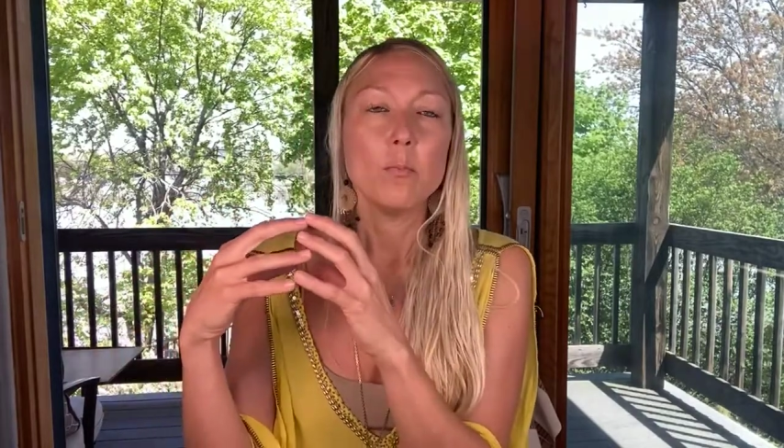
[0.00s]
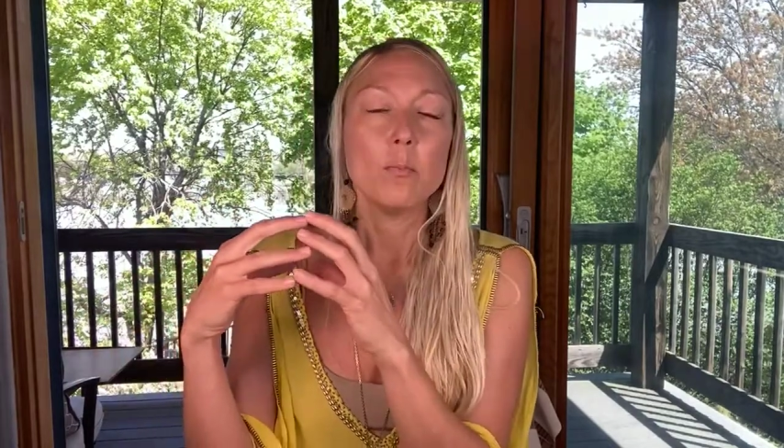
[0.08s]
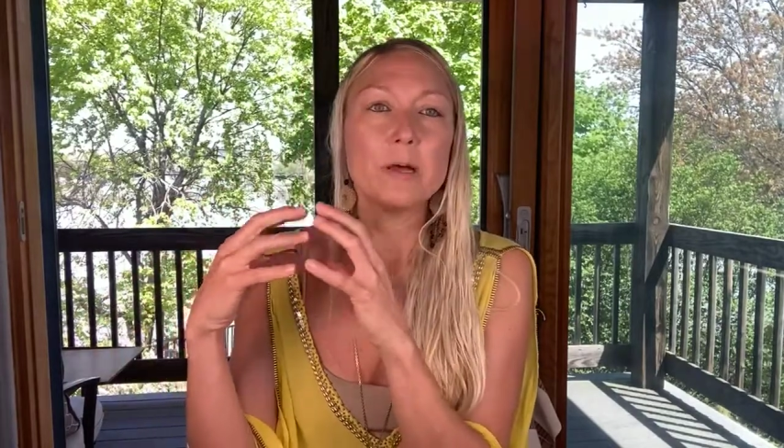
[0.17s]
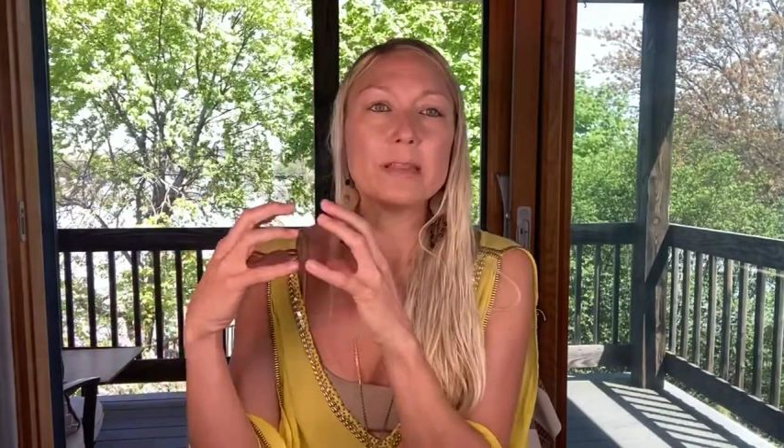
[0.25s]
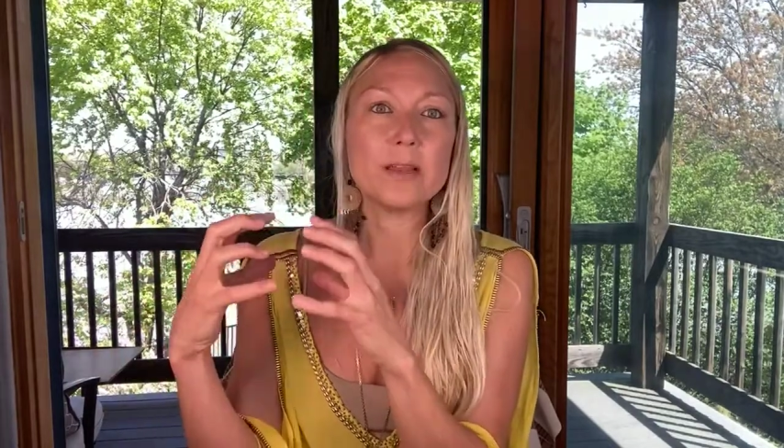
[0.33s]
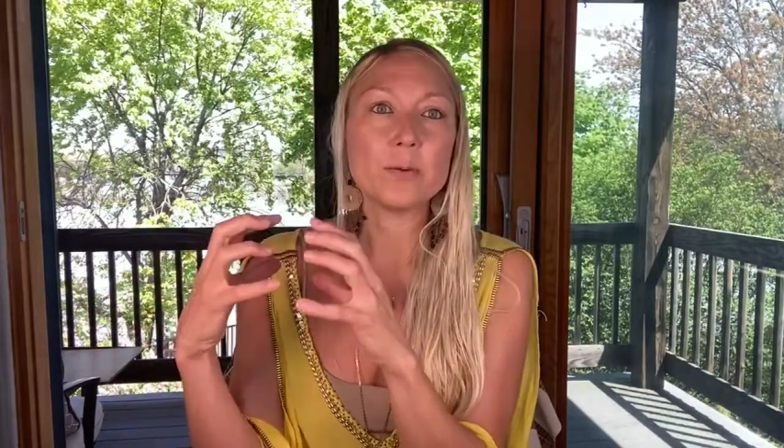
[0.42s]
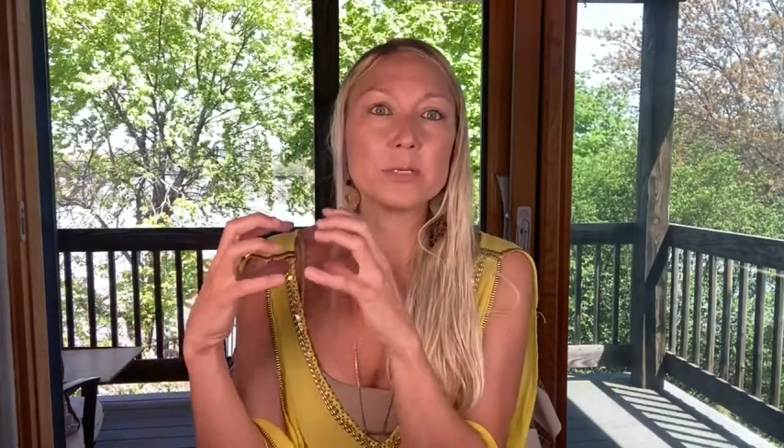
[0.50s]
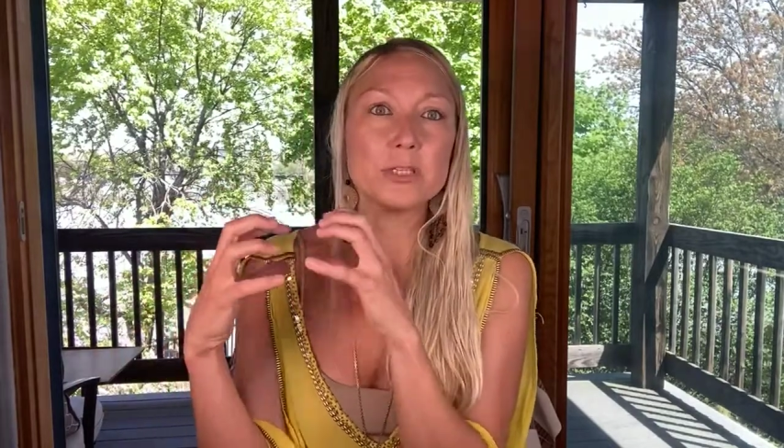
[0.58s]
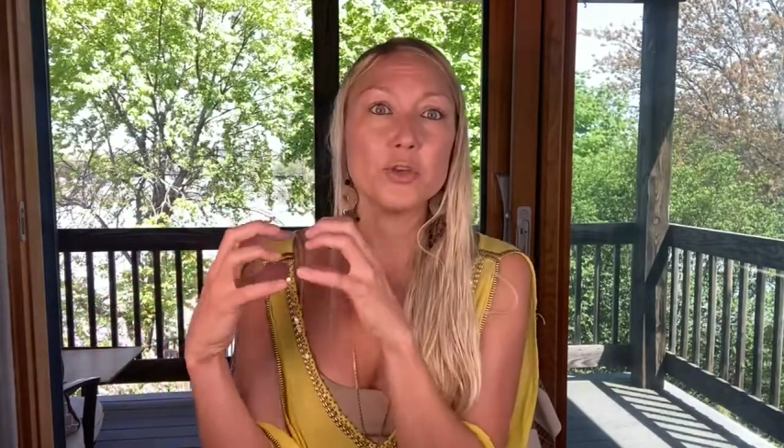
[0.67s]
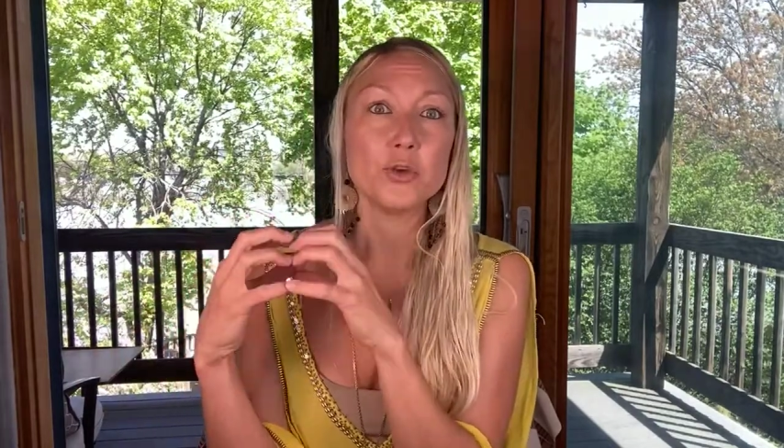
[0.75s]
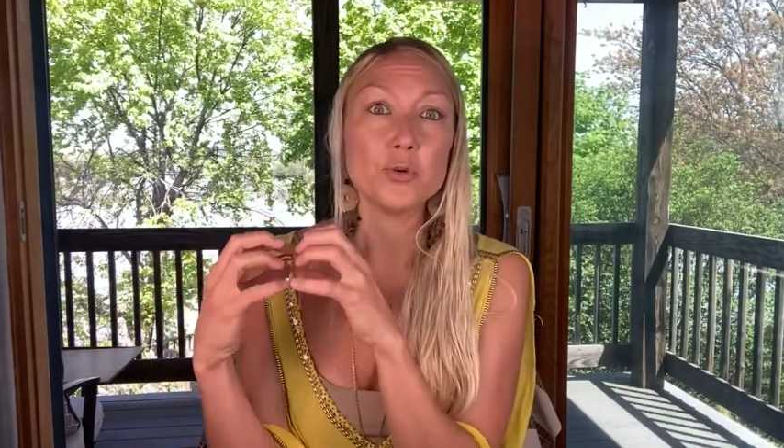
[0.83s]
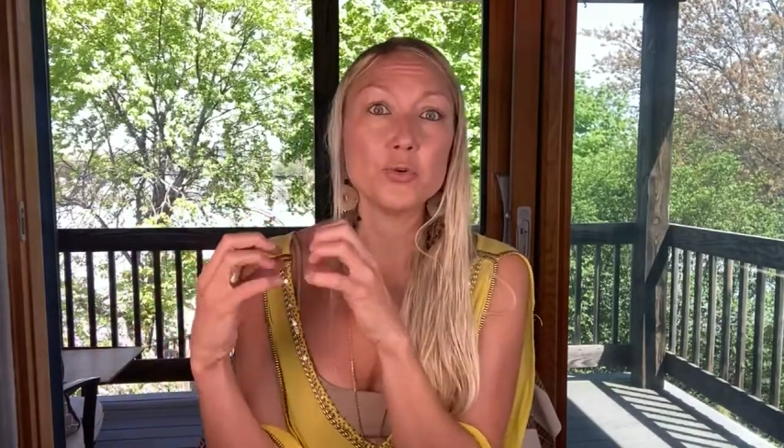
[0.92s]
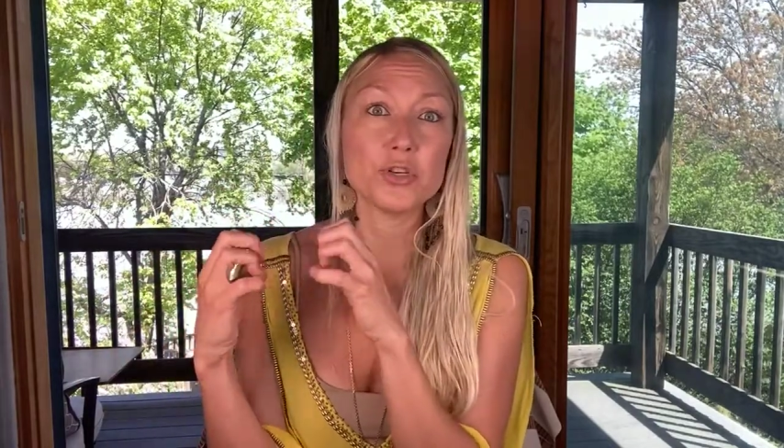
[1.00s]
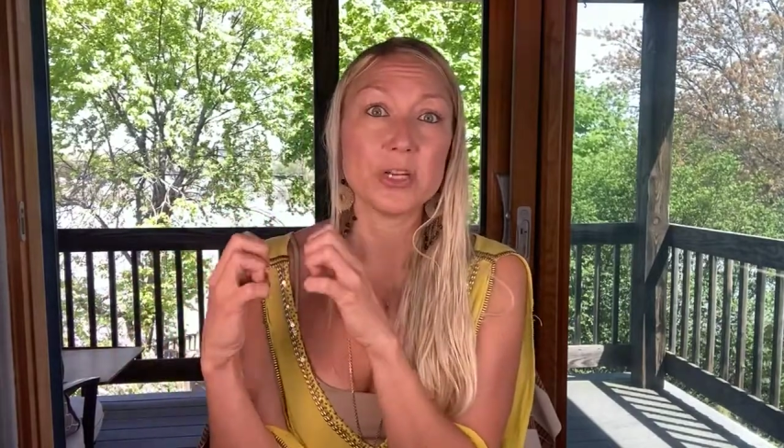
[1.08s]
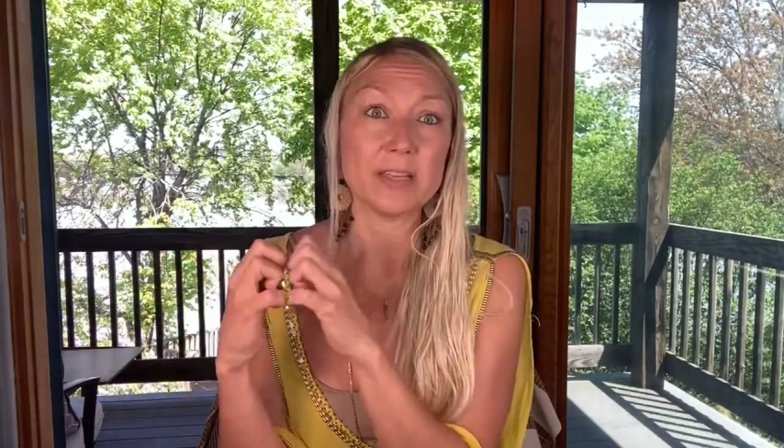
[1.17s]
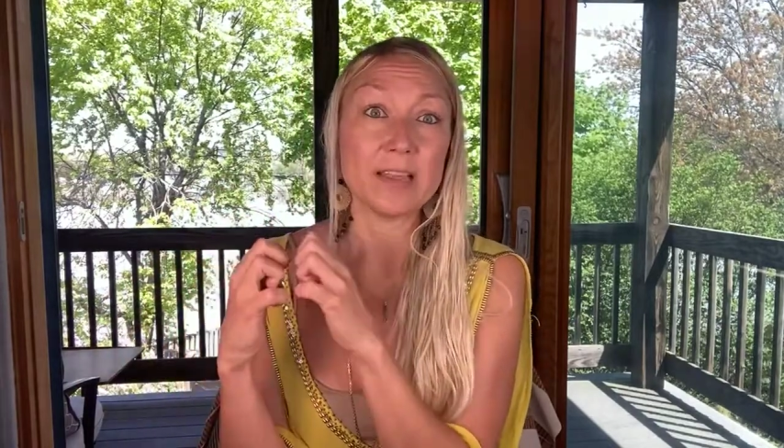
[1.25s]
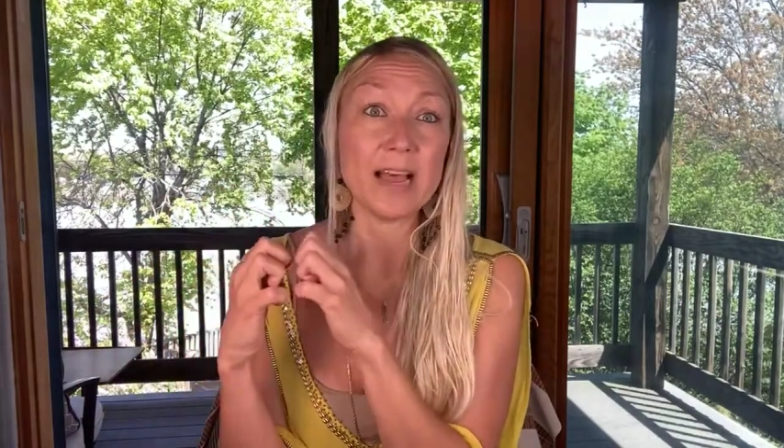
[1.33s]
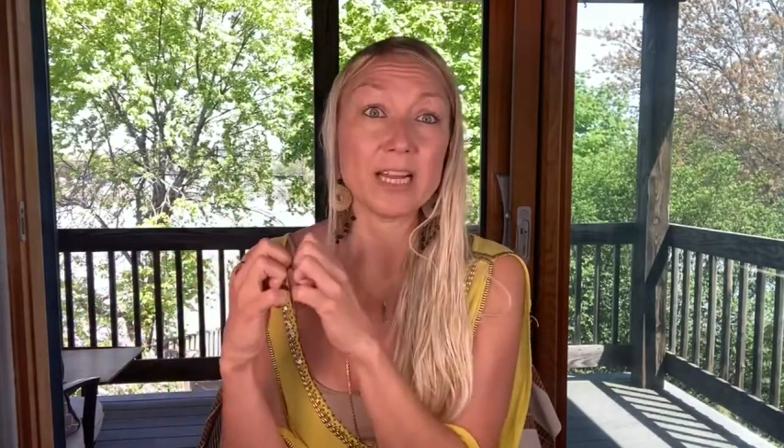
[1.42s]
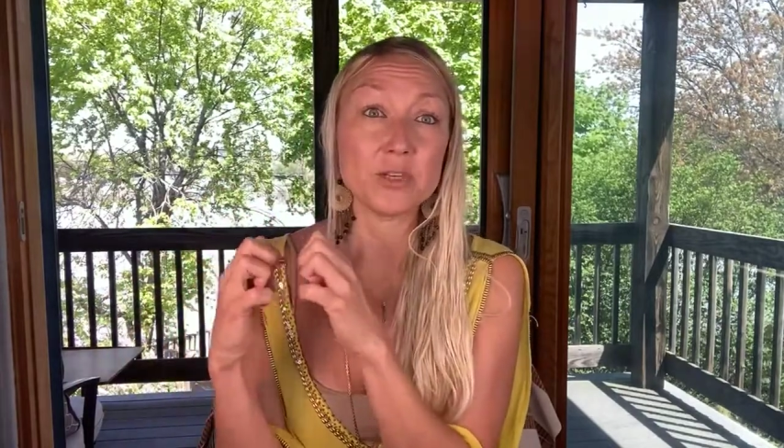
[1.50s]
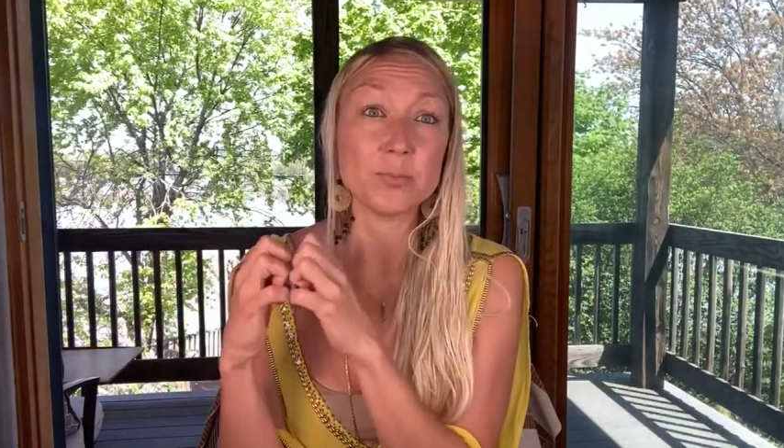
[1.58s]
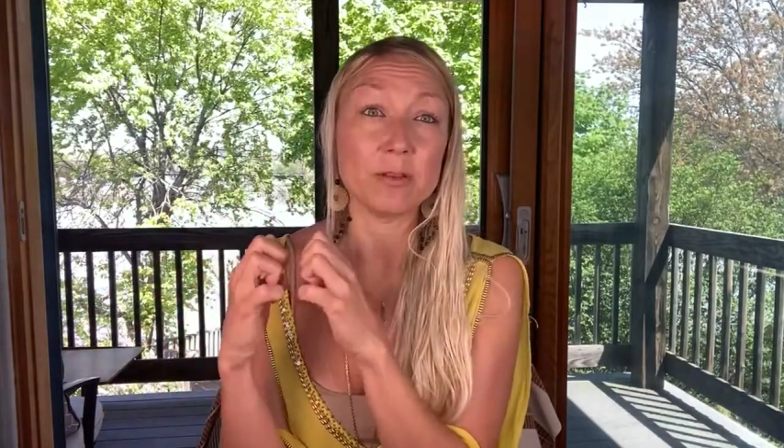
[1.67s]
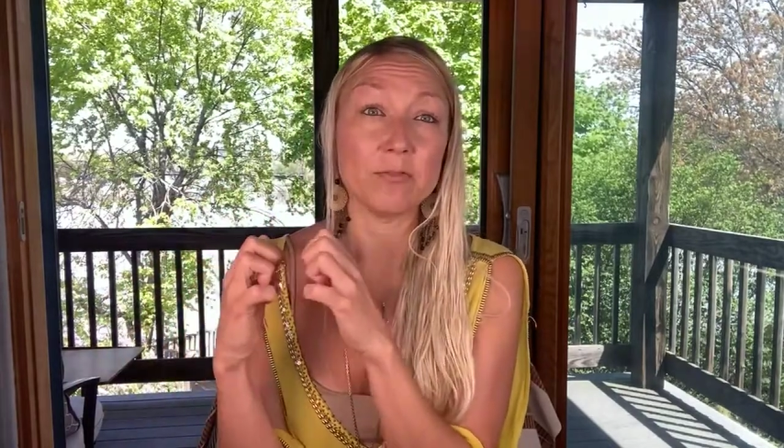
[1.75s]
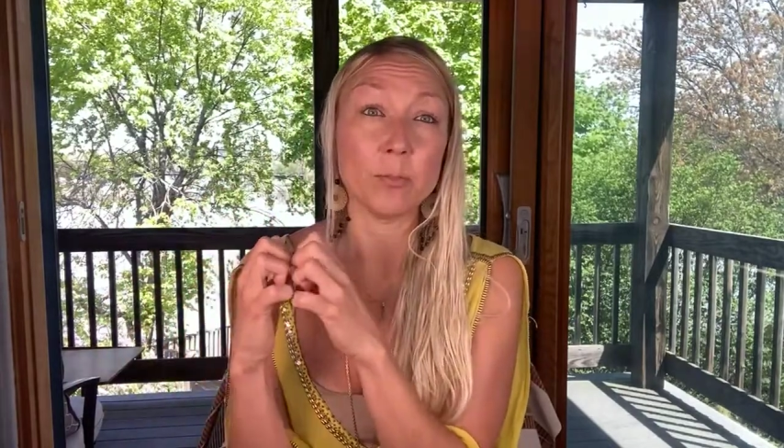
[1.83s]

But there was huge attachment